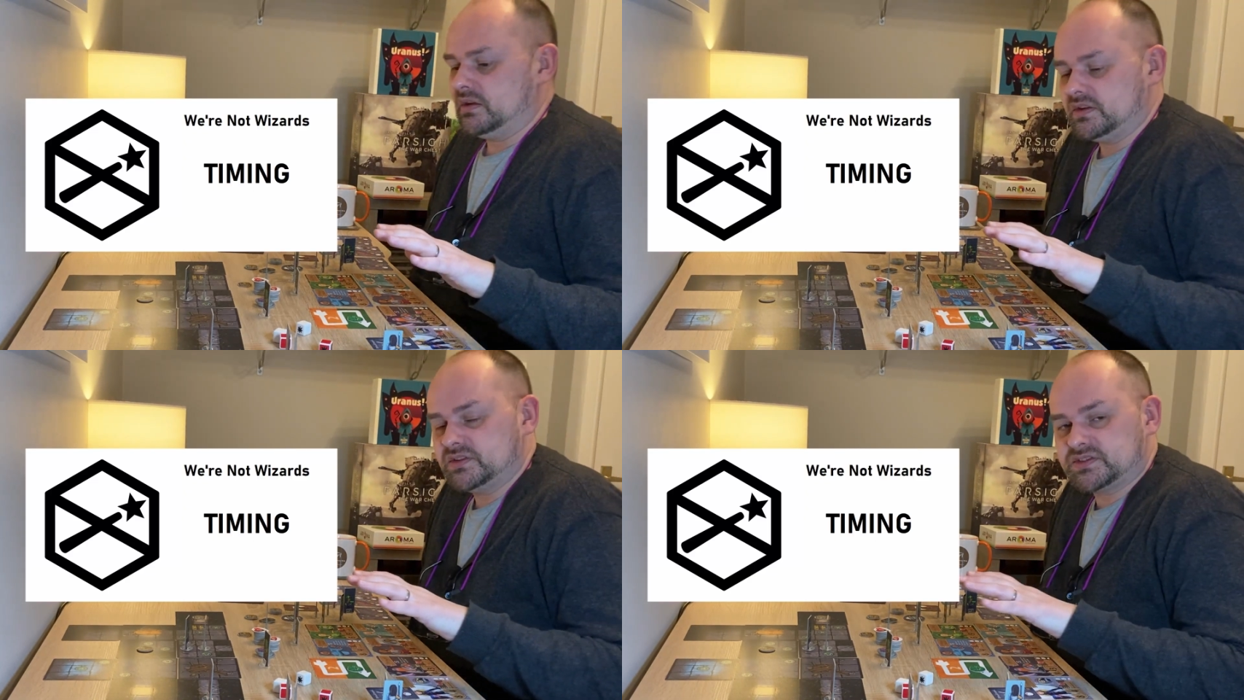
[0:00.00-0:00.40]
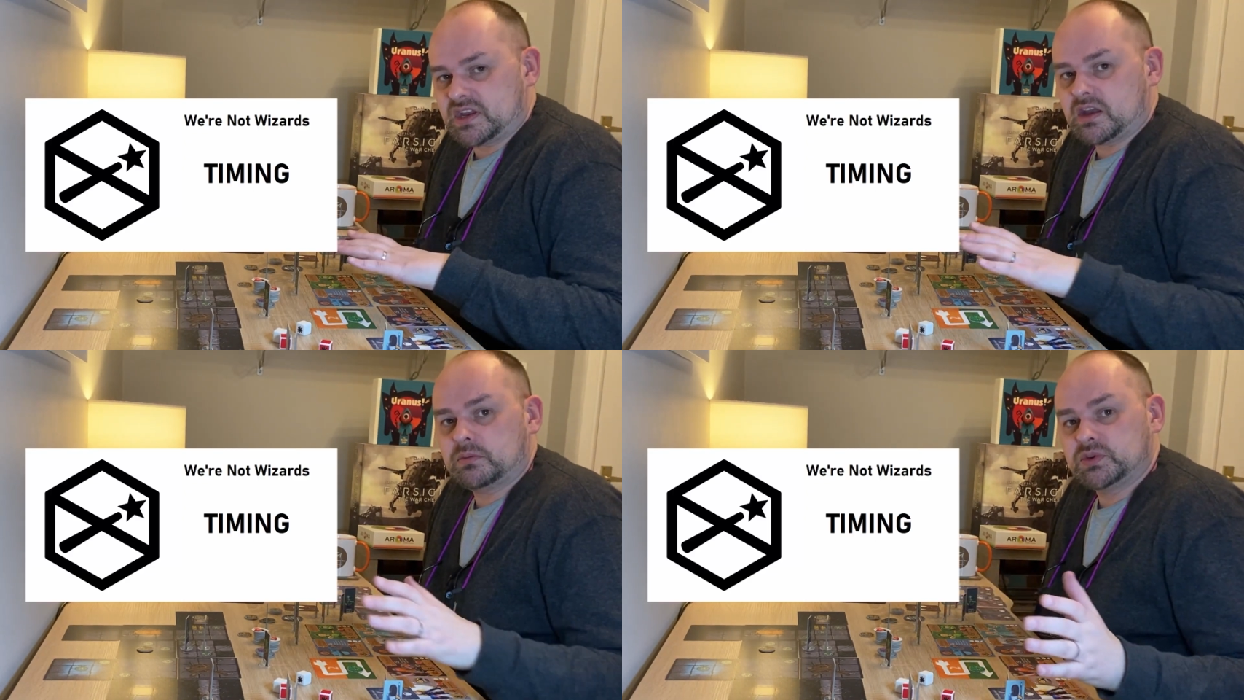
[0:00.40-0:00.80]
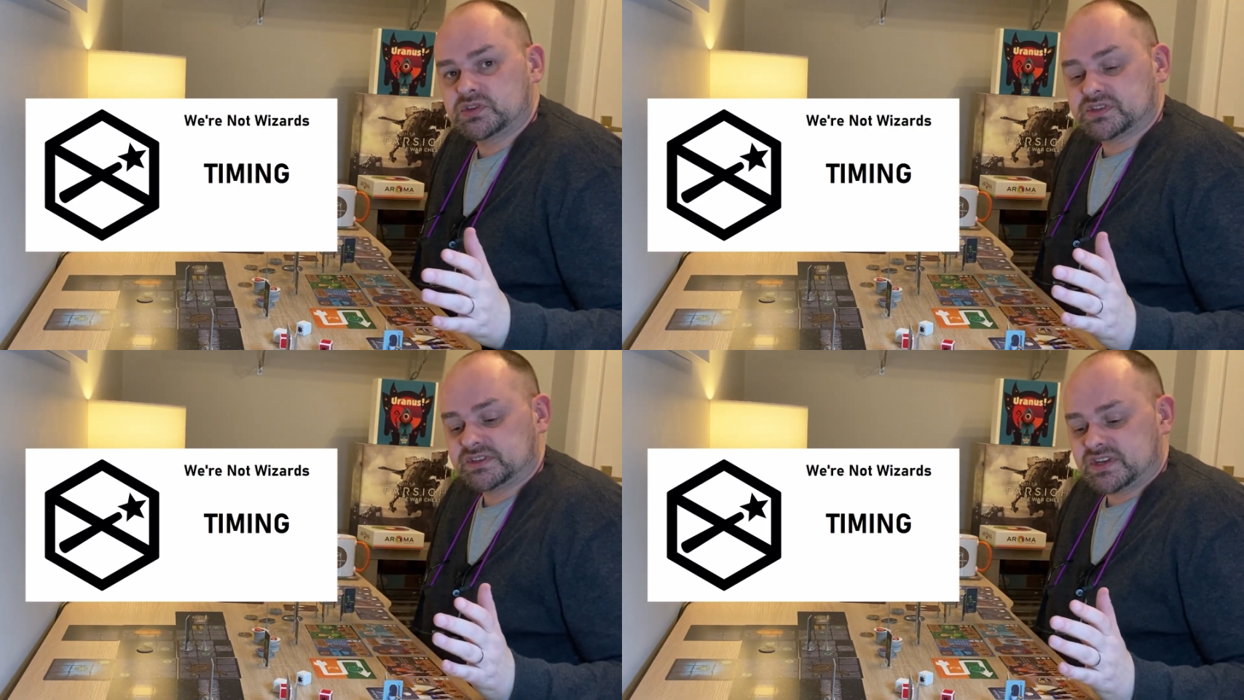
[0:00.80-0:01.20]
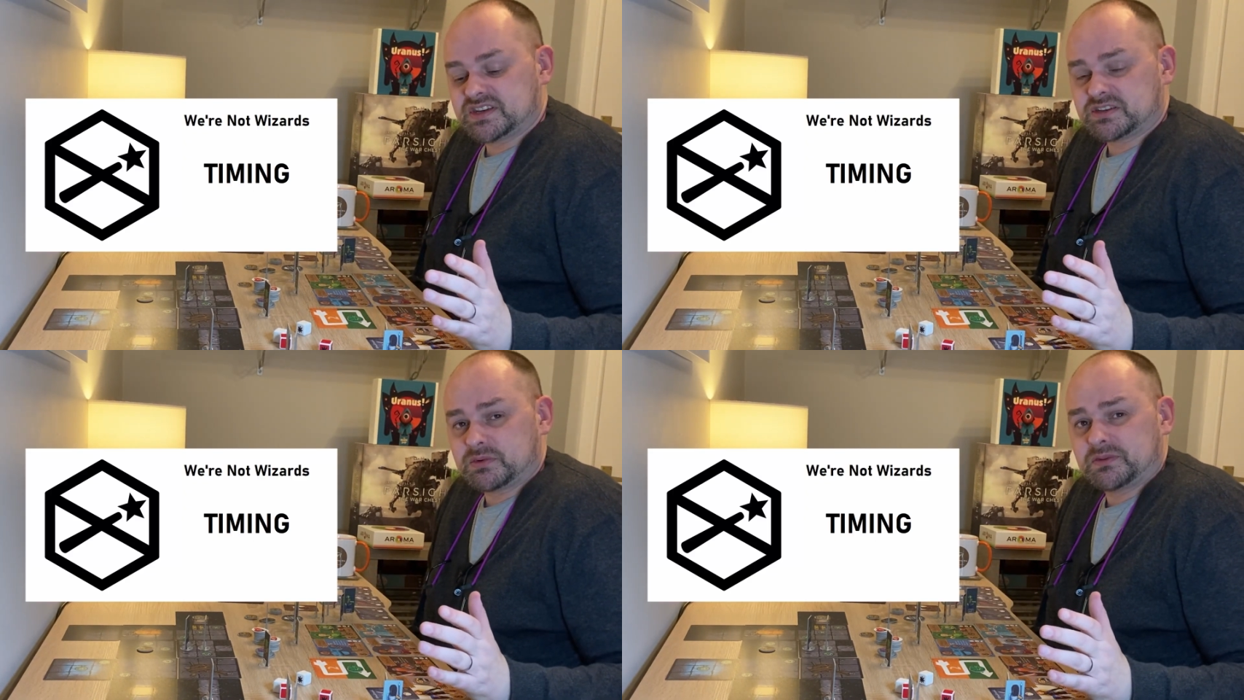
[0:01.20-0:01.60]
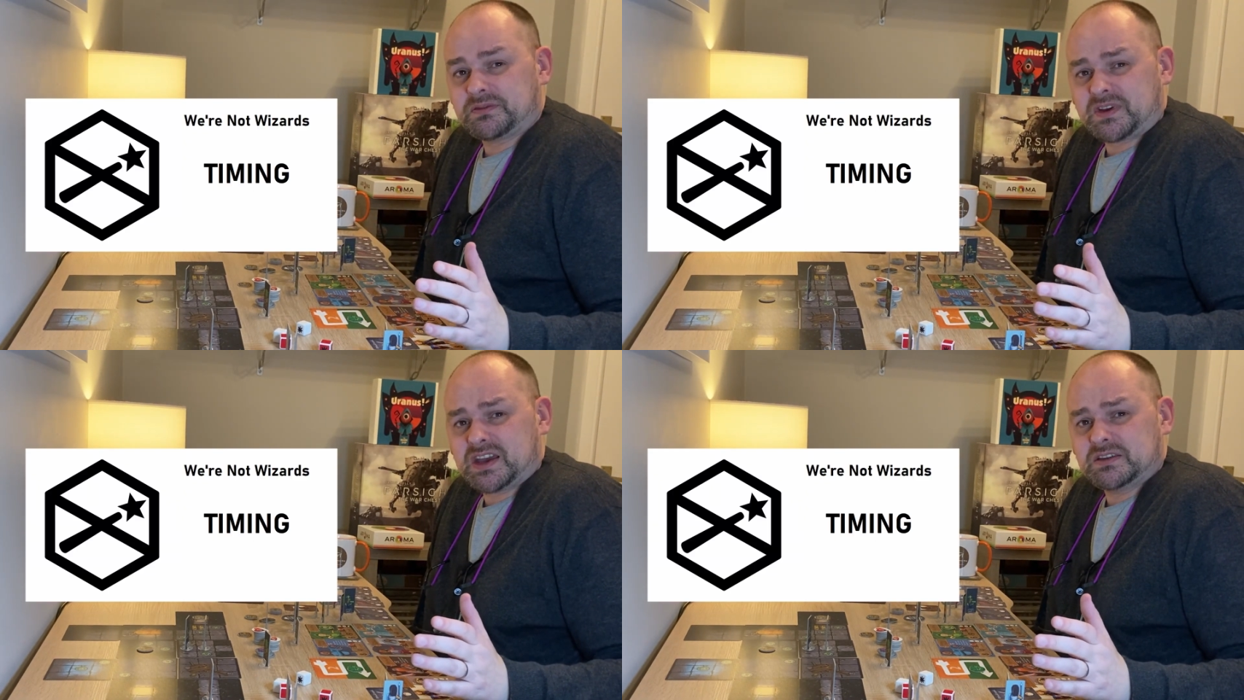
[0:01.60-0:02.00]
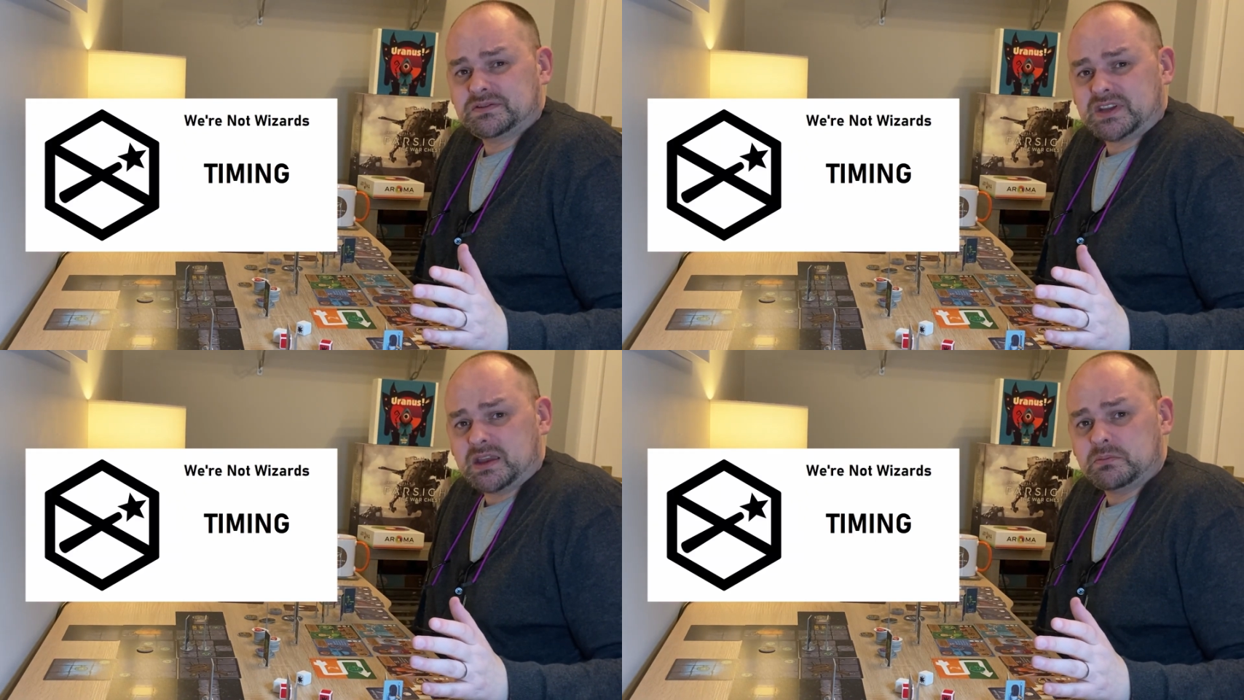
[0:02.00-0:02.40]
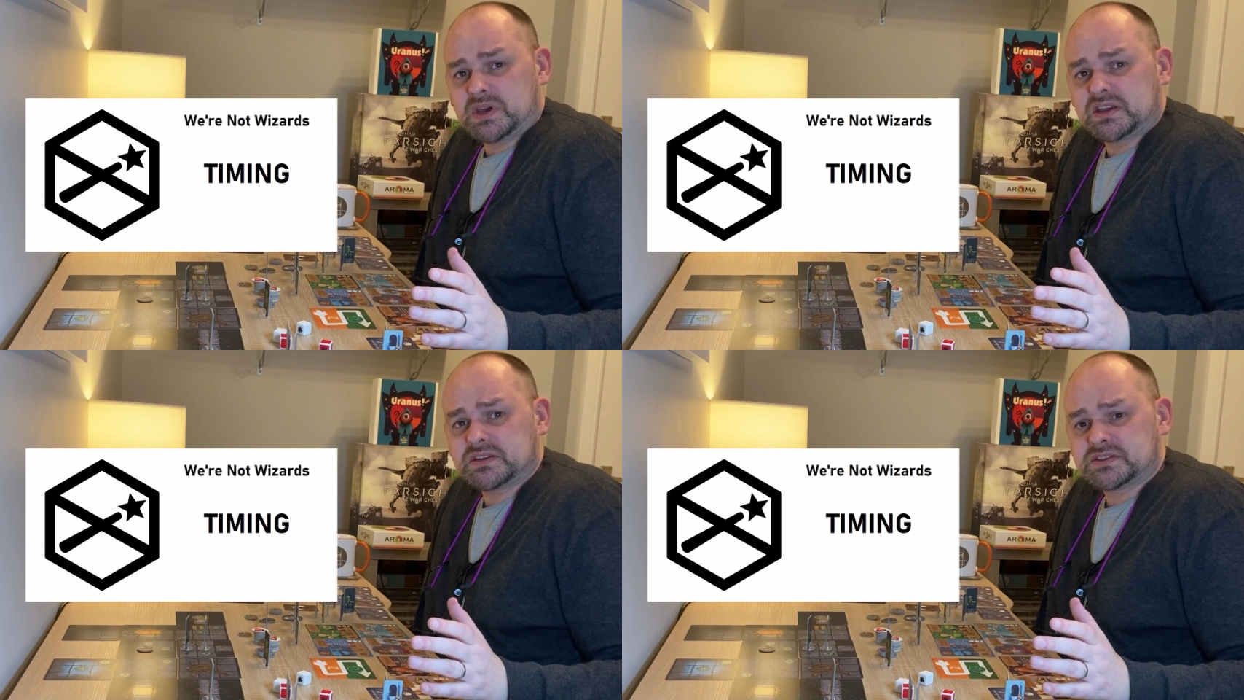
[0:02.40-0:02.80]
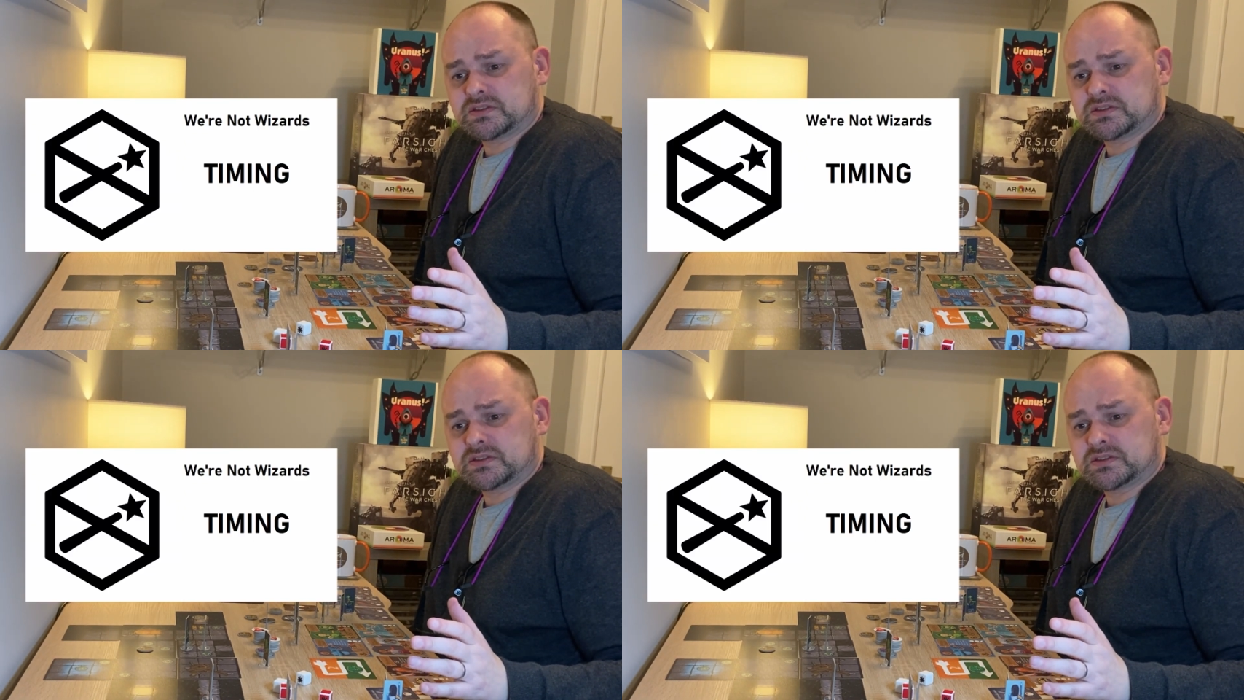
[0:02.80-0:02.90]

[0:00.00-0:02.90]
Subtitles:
Setup usually takes about 5-10 minutes